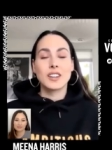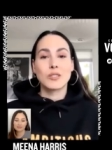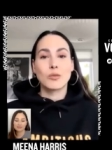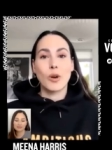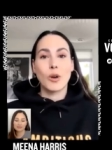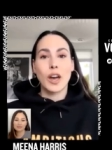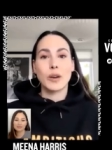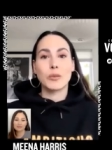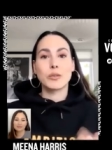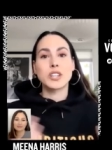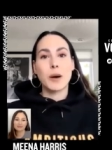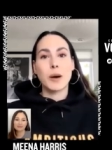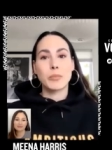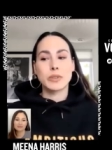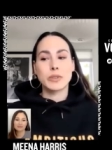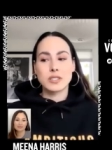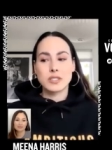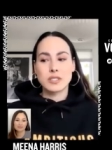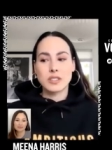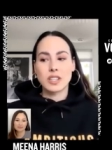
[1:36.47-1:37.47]
right, which
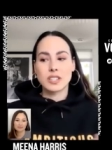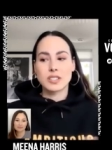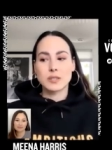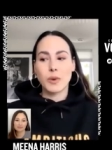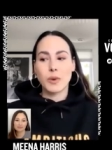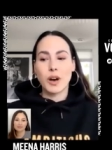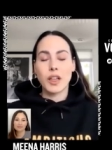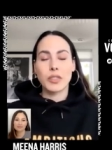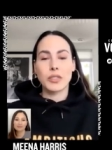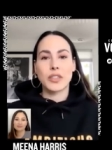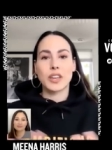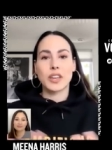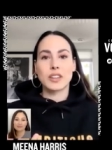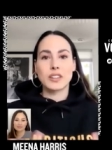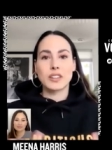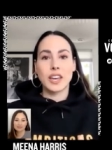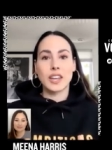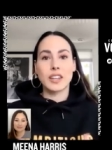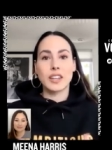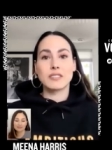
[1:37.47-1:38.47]
happened this month,
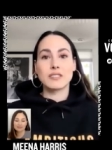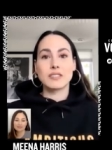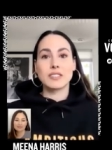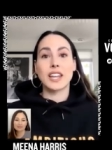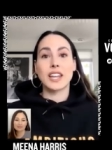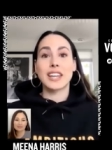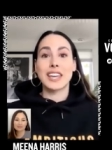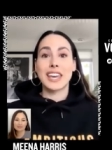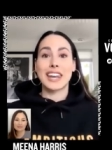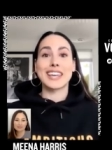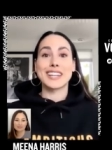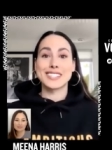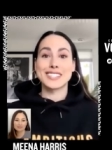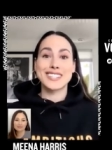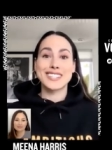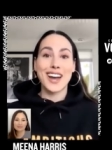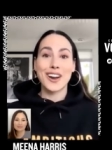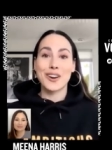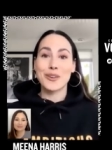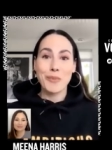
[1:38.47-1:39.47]
and and dedicating an
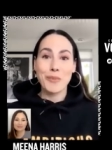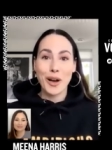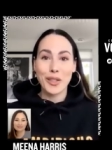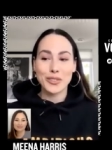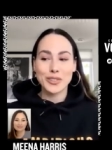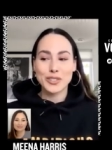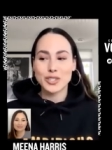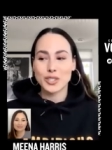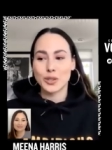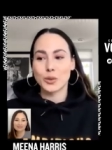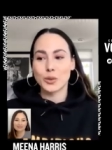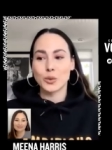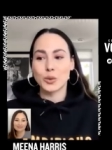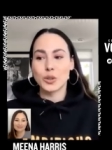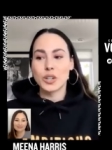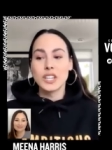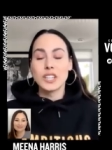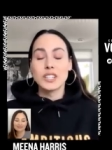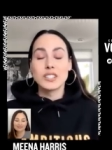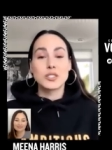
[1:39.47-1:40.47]
entire month to
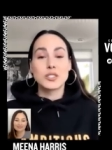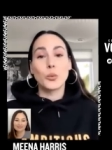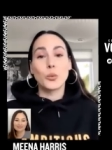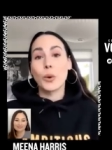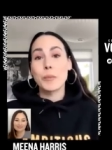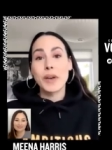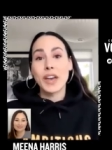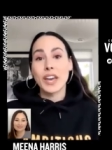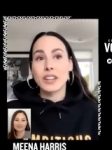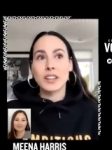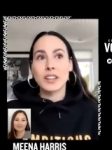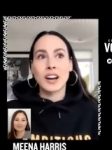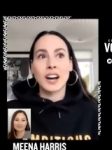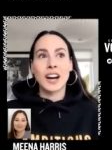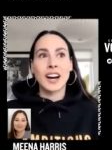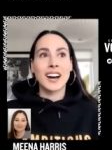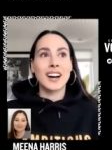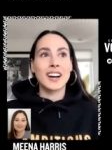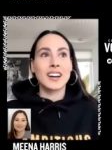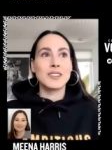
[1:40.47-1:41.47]
to women.
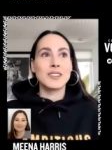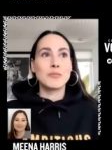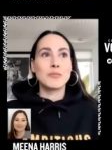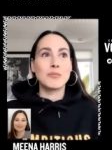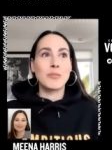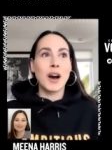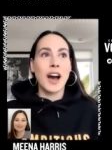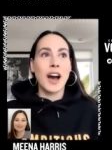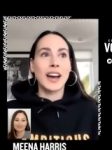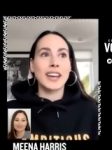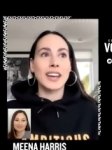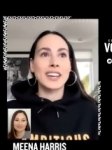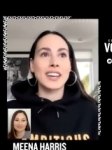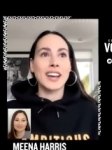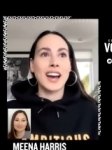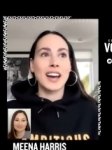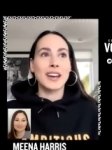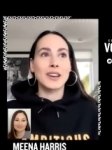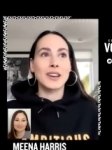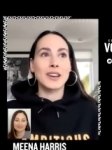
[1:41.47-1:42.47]
Uh, I
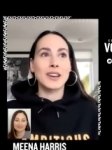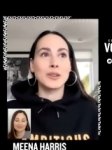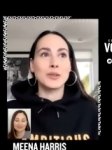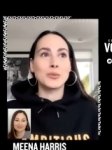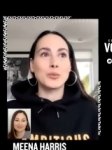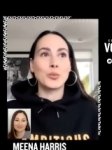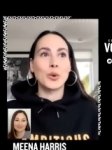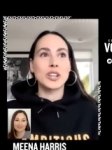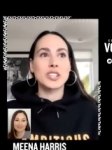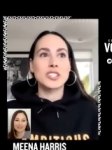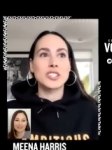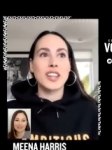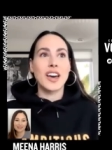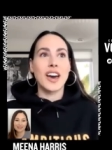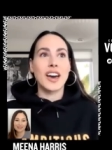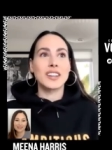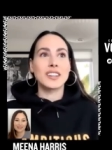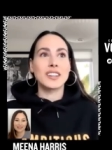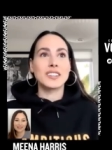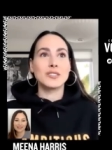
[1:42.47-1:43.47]
I wish
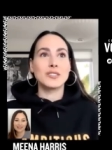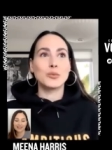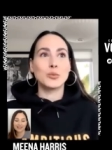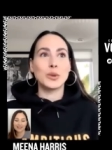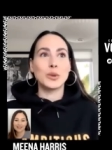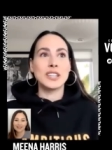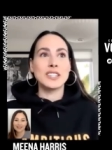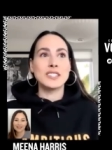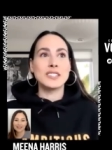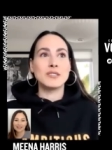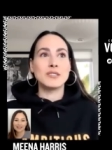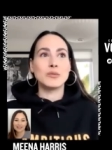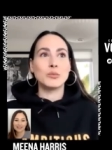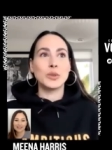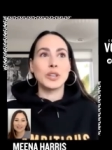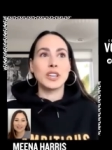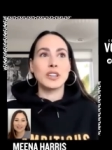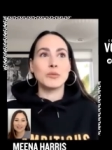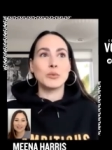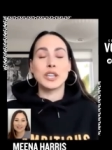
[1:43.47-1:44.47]
that we
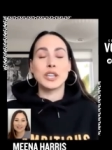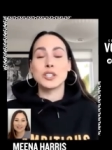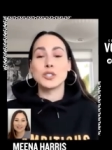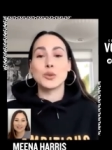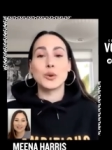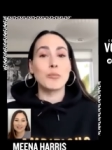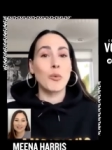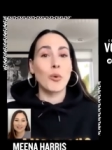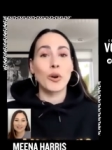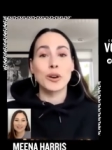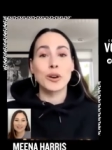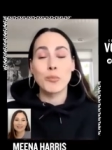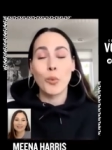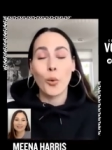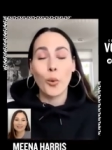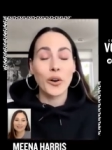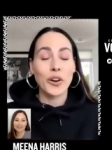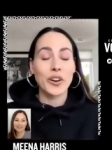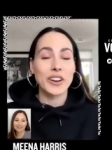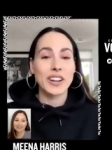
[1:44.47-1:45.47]
we we could do it more and
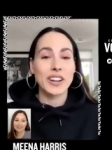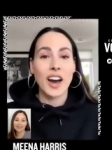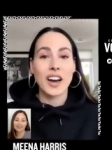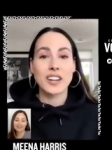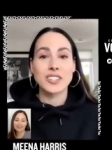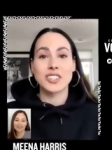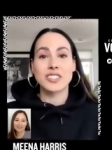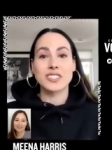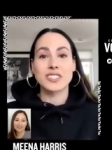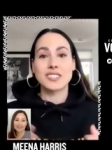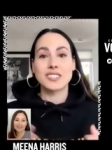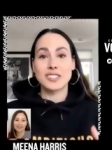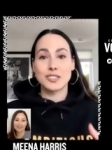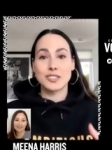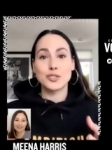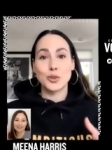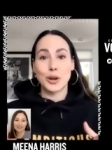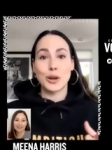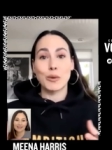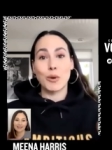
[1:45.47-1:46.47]
more, and not just
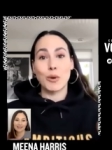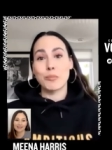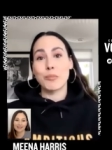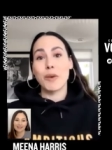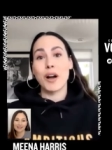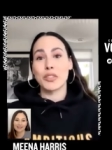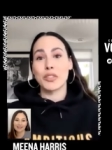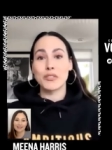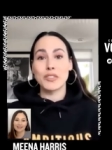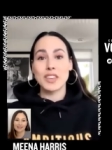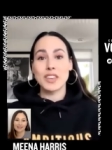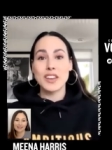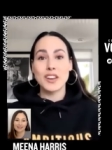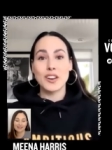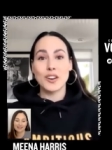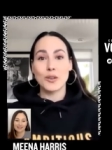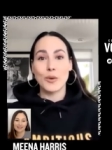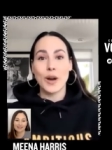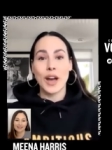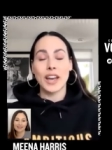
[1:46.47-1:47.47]
during one month of the
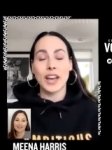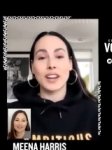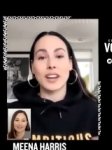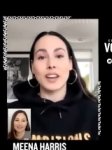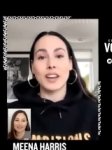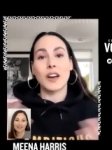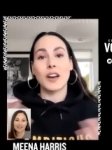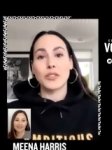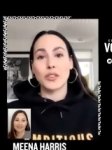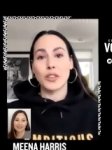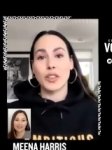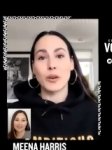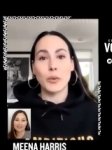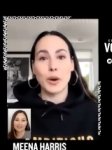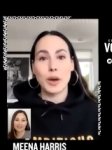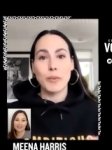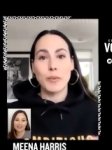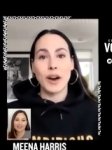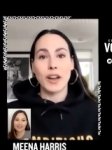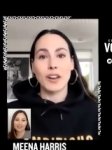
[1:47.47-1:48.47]
year, right? I, I feel that way
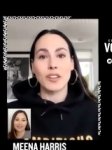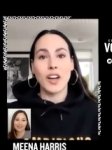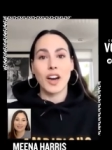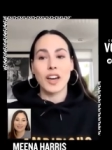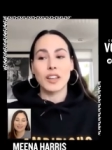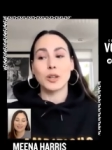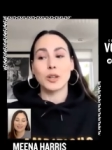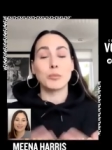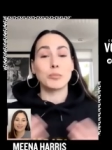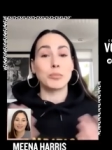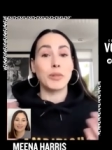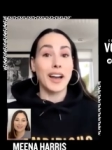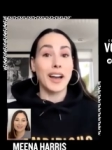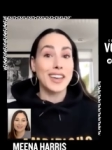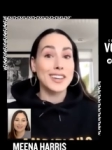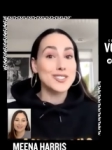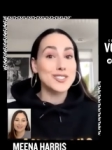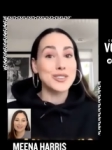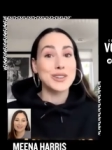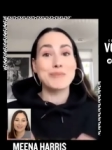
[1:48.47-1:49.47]
about a lot, you know, Black
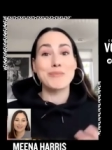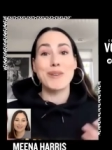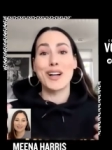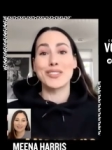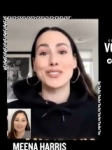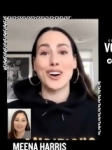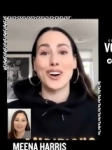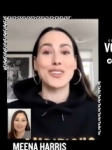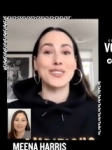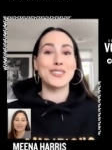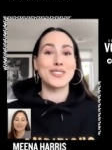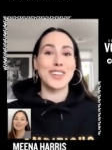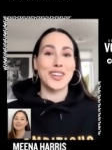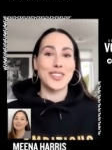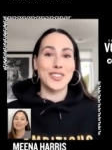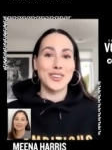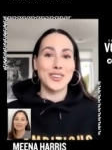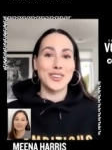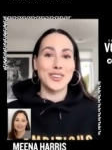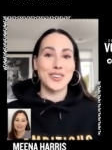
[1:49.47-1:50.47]
History Month, all of the
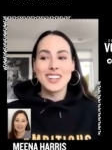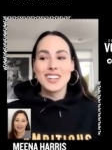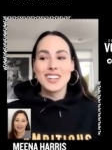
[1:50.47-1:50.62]
other